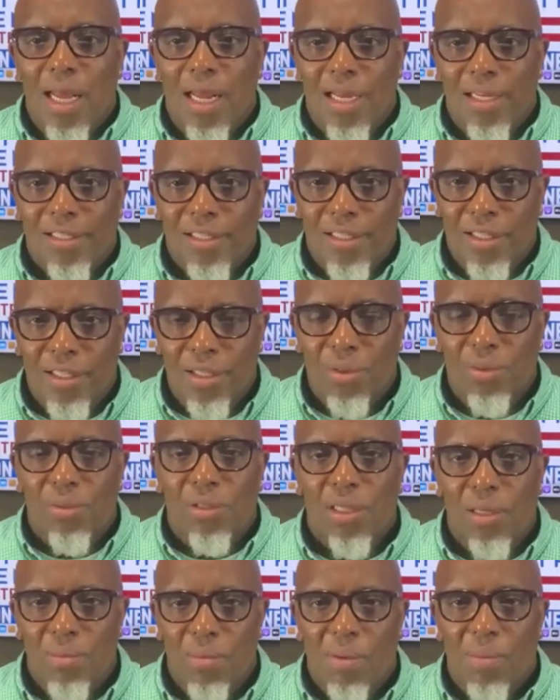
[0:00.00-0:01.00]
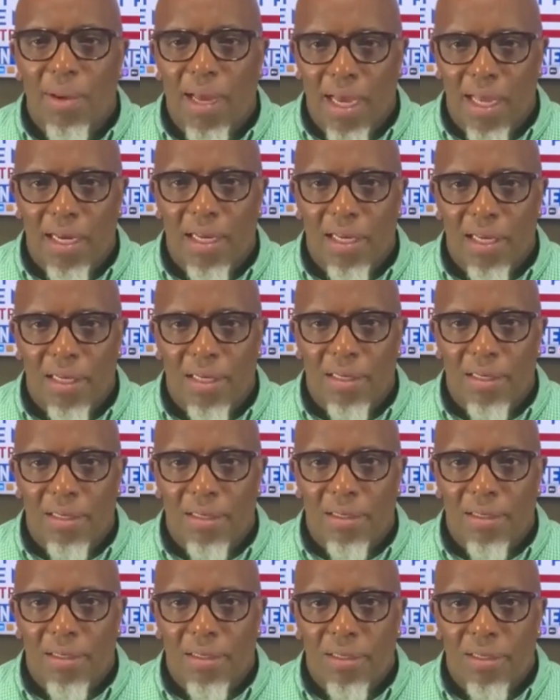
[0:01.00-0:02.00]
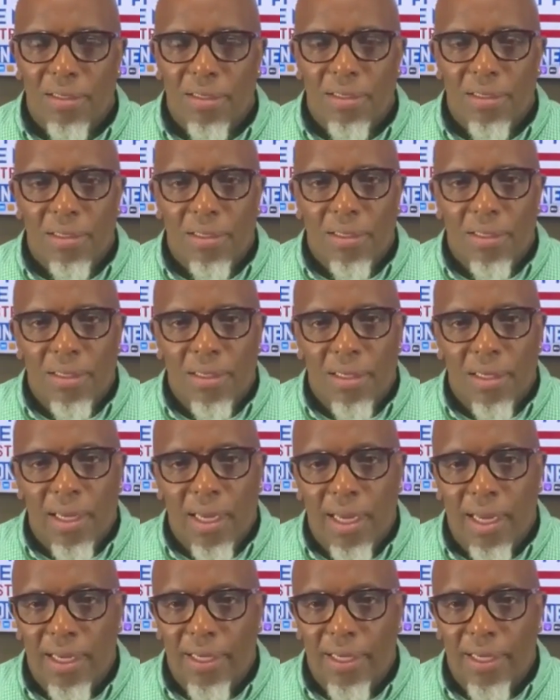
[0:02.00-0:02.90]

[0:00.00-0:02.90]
Let's do something about it.